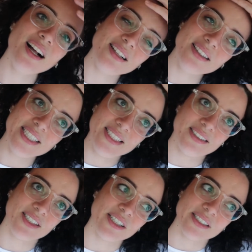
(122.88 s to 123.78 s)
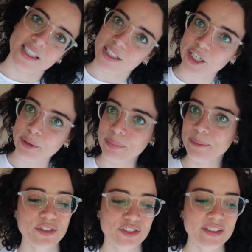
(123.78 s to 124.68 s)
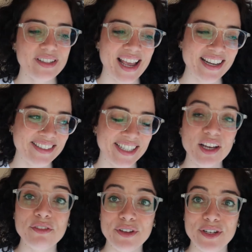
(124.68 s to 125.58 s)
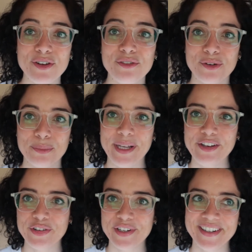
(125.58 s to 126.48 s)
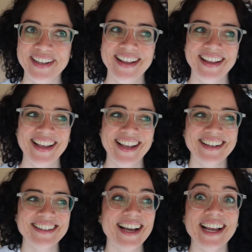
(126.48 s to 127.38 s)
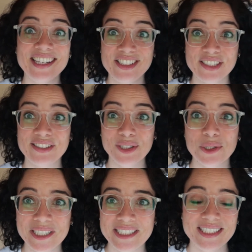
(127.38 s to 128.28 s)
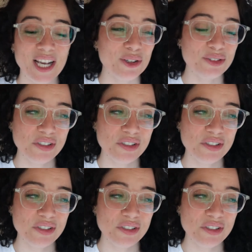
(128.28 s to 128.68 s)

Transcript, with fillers: I'll insert a clip. I was just editing a video for Patreon and I just noticed how